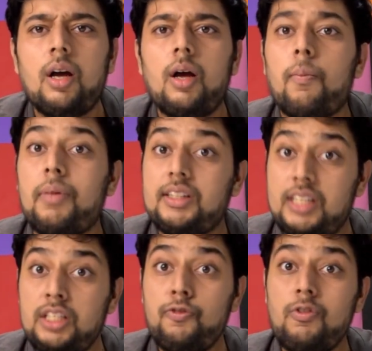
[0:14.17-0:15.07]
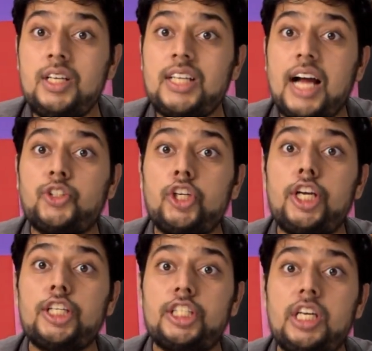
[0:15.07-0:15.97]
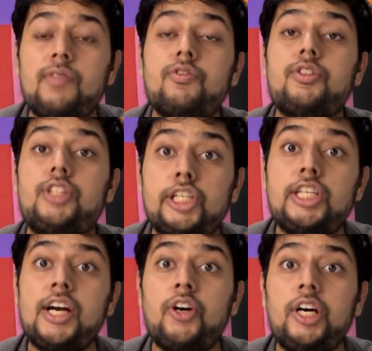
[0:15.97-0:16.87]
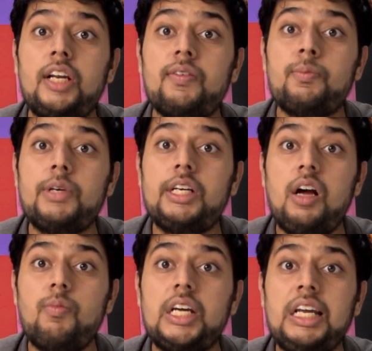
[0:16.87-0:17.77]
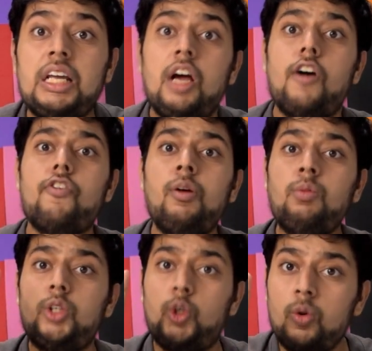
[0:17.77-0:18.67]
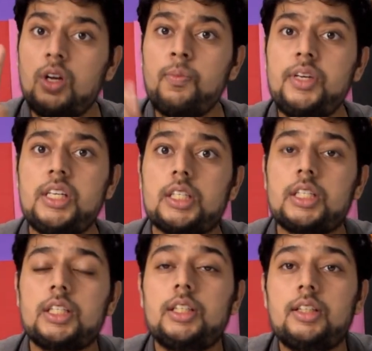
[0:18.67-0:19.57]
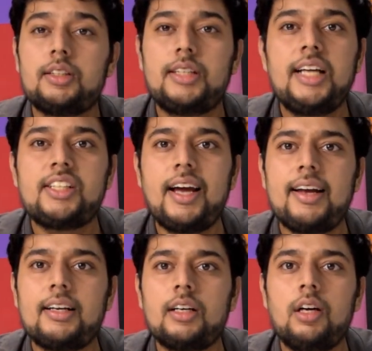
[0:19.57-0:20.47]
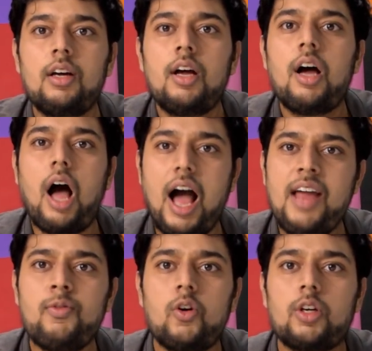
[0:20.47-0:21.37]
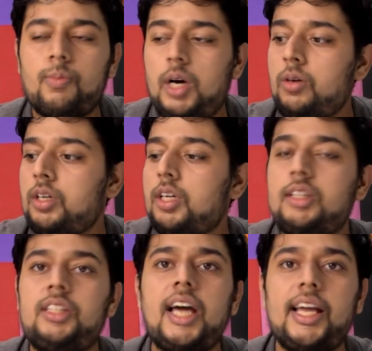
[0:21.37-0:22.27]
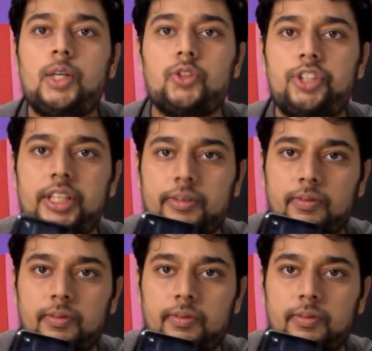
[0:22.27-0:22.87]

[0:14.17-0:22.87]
But this phone has actually received this Android 11 beta update from two companies. That's right, I am talking about the Iqoo 3.